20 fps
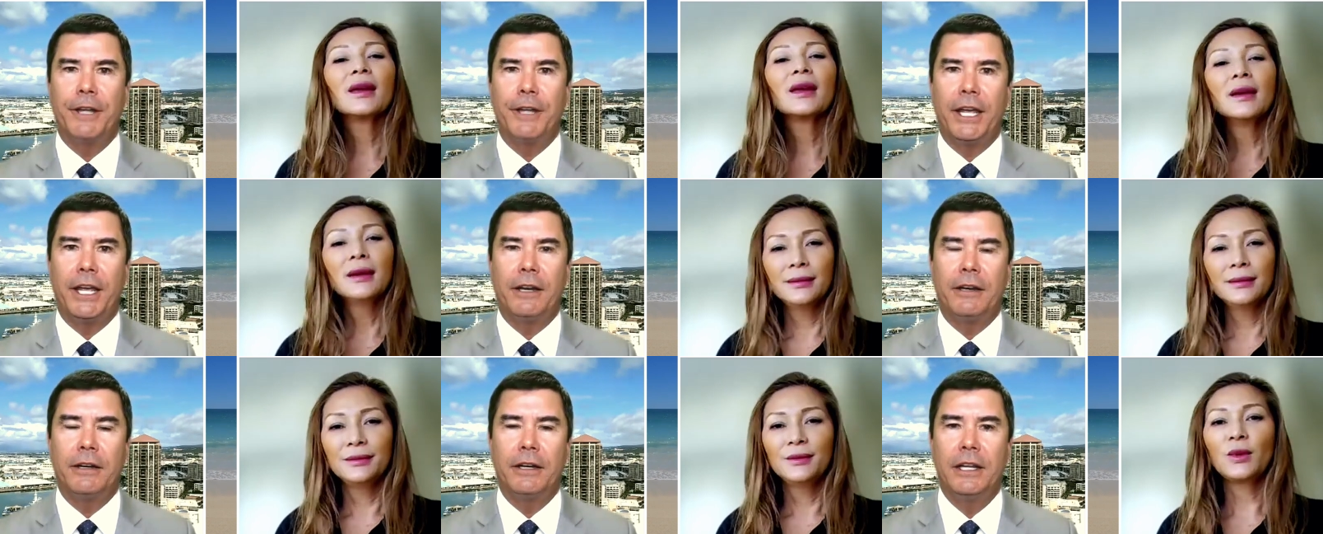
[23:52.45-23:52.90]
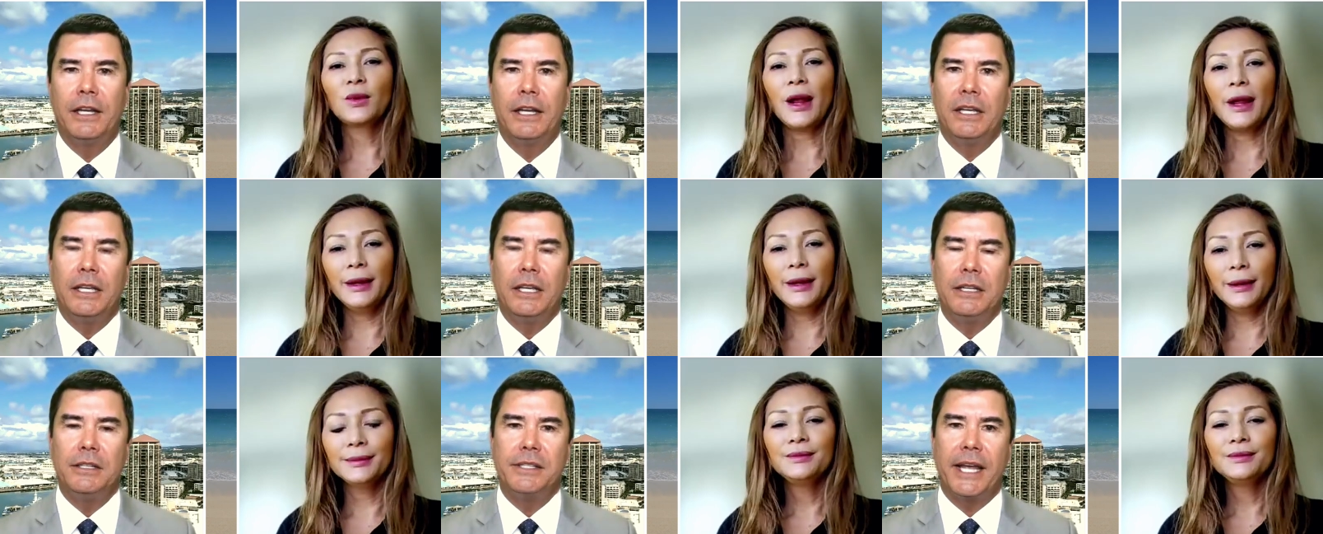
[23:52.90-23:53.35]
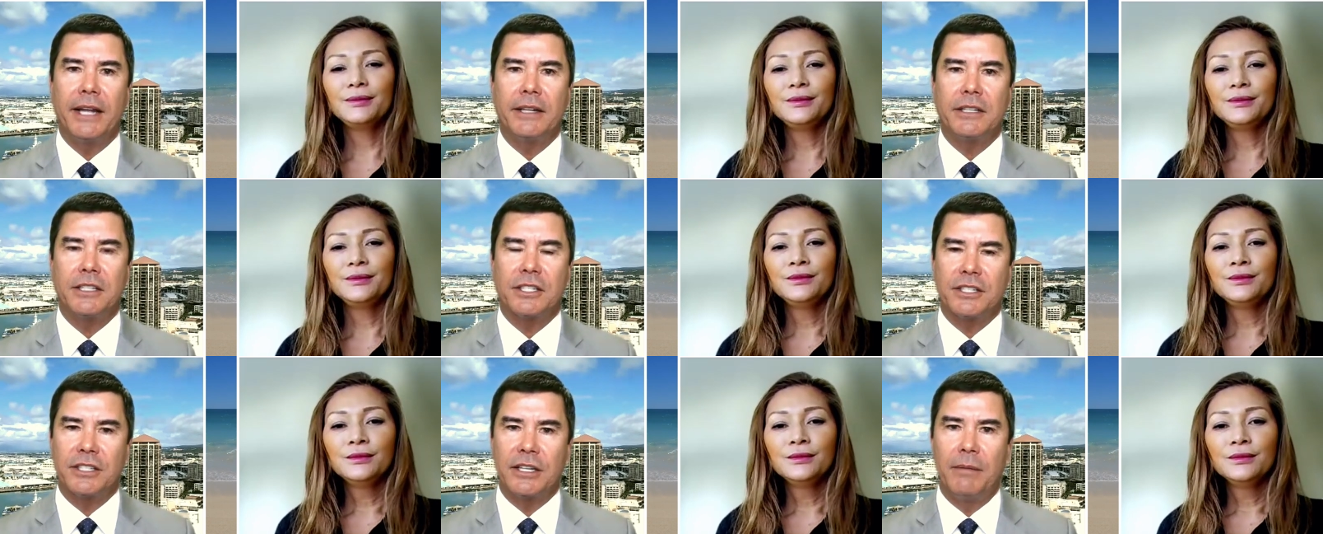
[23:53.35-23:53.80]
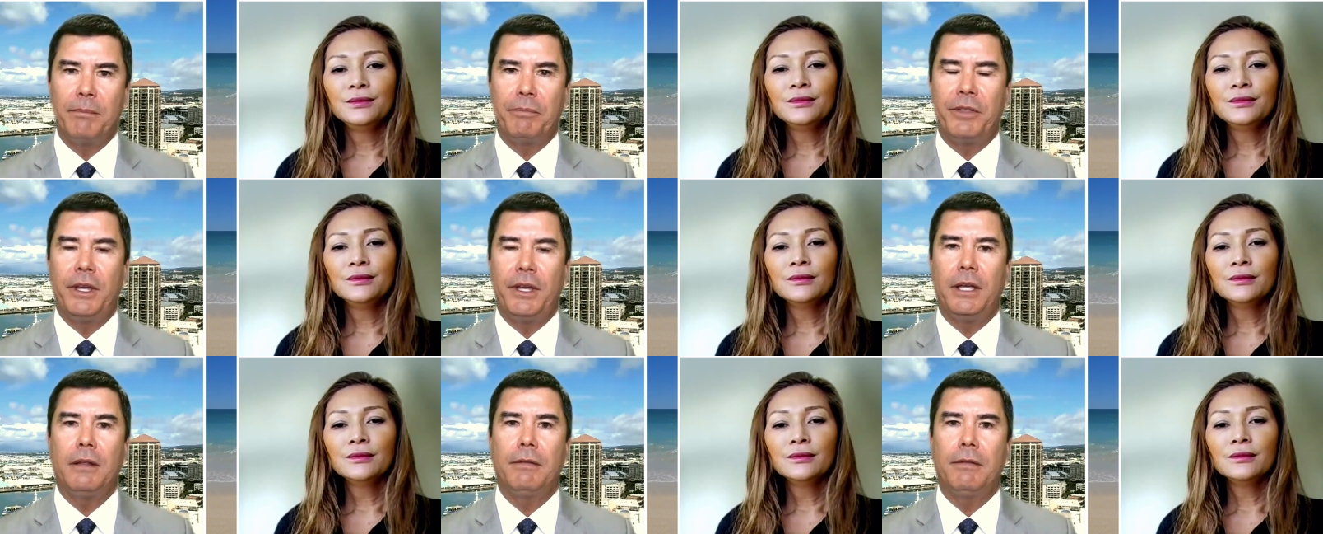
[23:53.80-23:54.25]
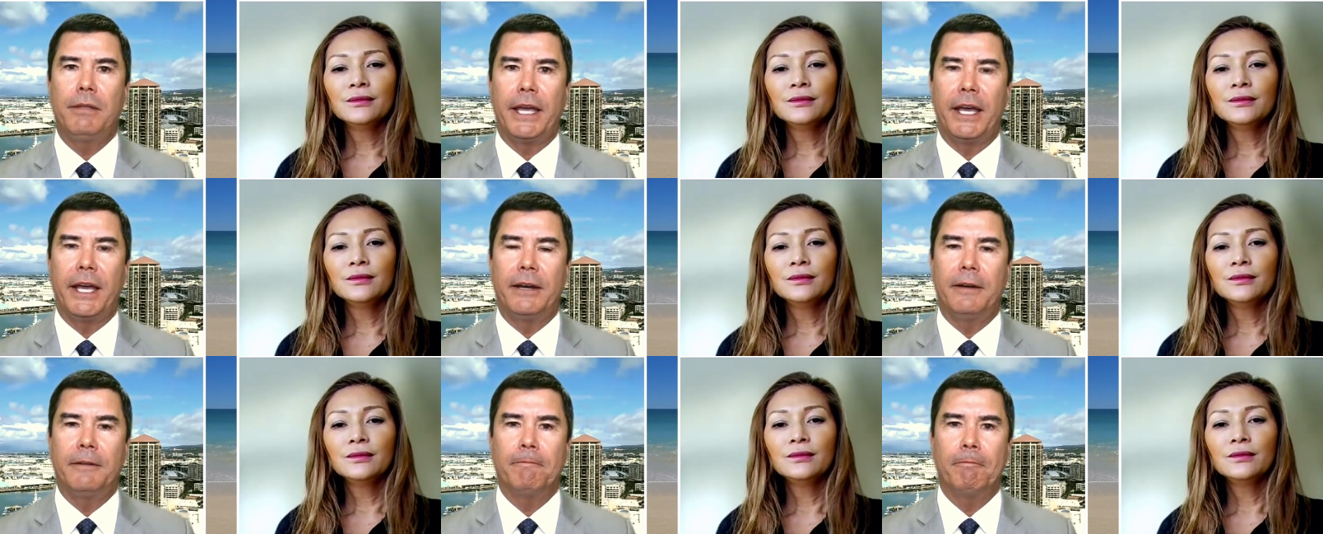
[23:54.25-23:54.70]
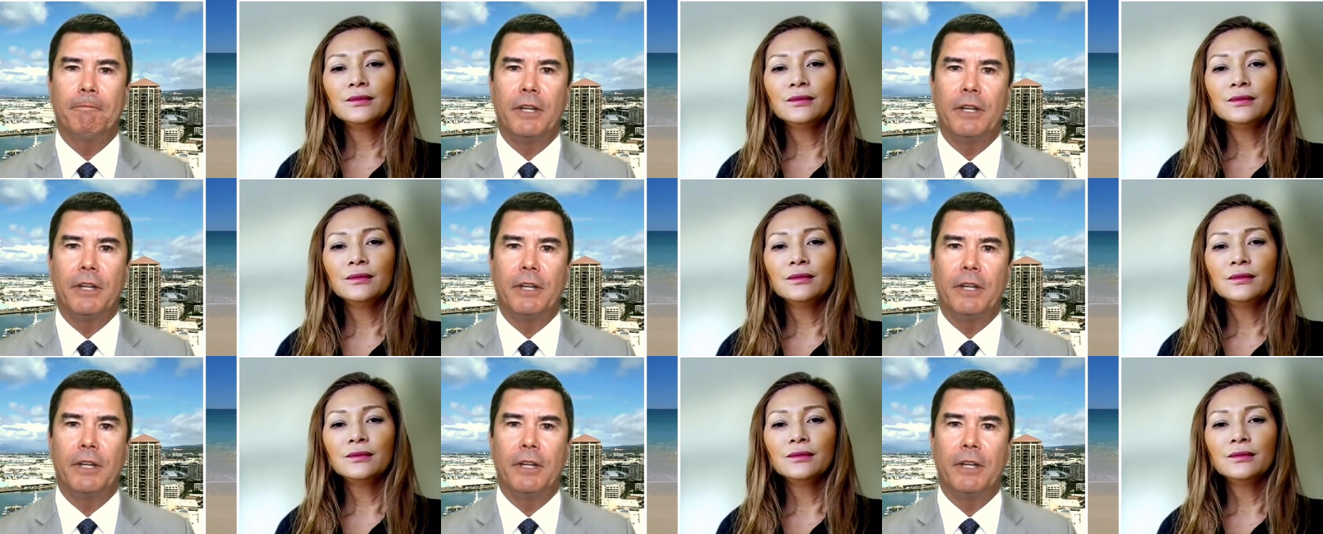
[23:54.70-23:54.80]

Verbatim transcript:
Speaker 1: And is that something that,